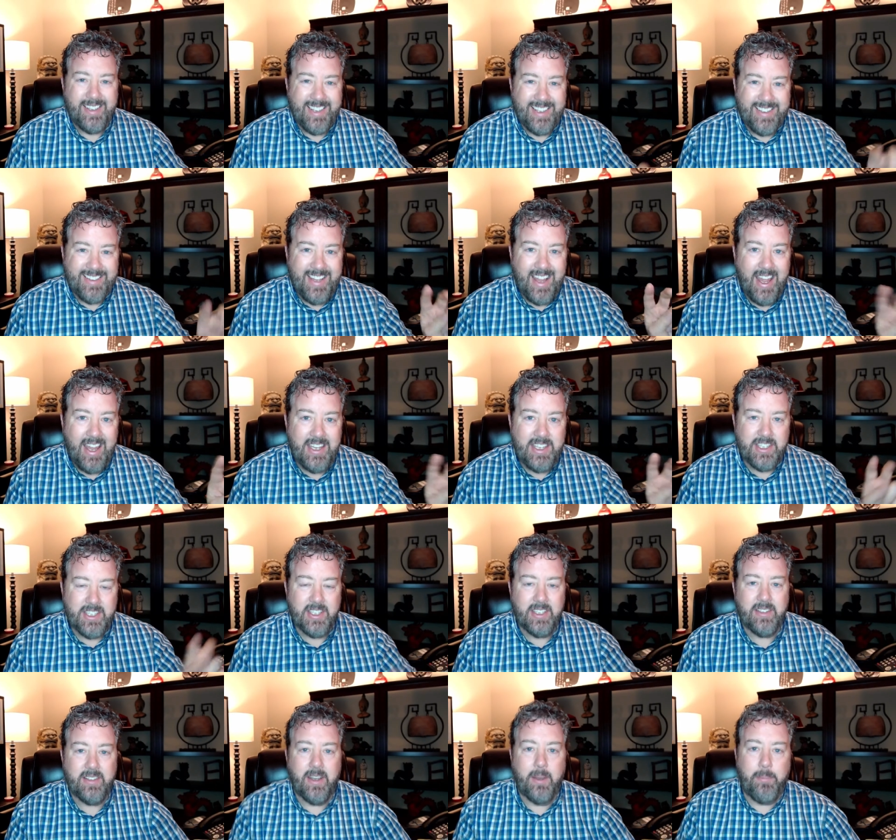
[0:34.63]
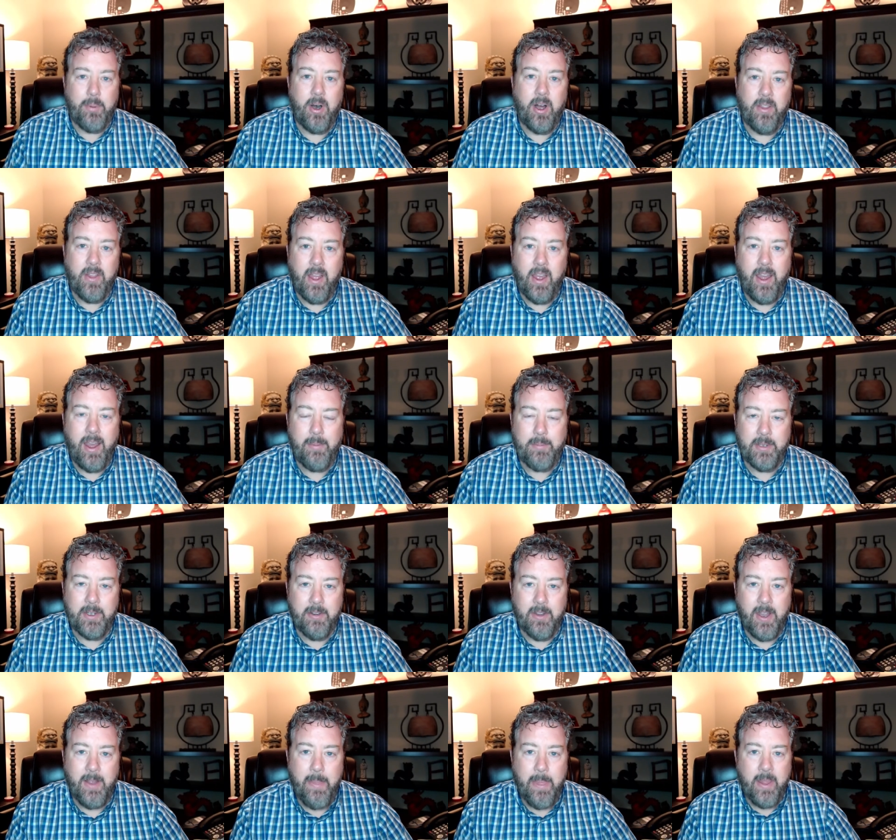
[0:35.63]
contingent upon that happening,
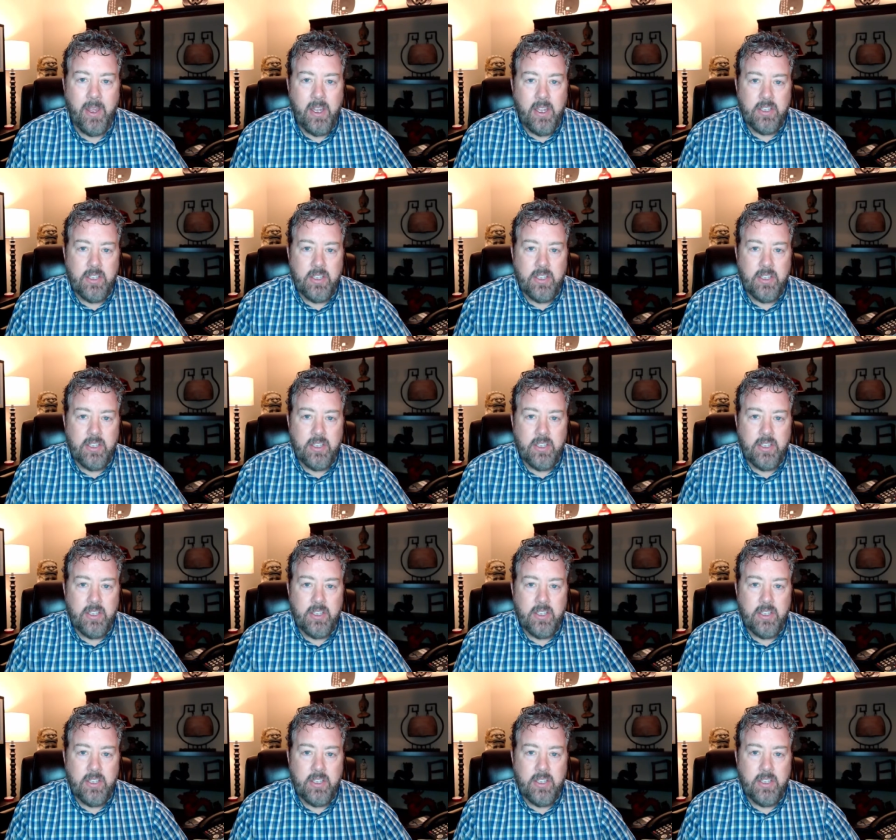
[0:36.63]
right?